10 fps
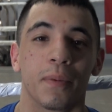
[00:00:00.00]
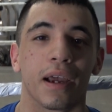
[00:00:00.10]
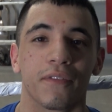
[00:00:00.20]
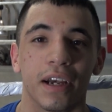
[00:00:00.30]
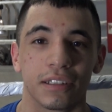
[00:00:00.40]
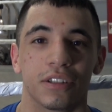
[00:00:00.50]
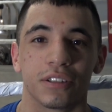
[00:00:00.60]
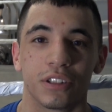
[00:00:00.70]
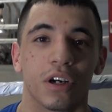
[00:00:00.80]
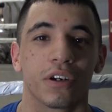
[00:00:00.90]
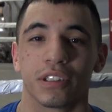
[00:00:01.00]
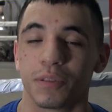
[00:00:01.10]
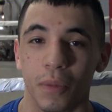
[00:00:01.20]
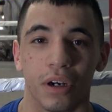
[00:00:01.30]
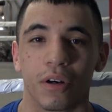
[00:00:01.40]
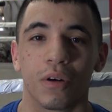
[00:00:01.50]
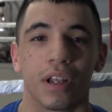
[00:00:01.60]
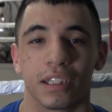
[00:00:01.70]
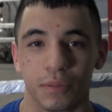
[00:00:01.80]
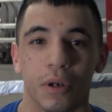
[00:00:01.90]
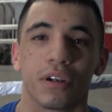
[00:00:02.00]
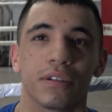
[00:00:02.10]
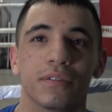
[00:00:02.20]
back faster and stronger and smarter, a whole lot smarter.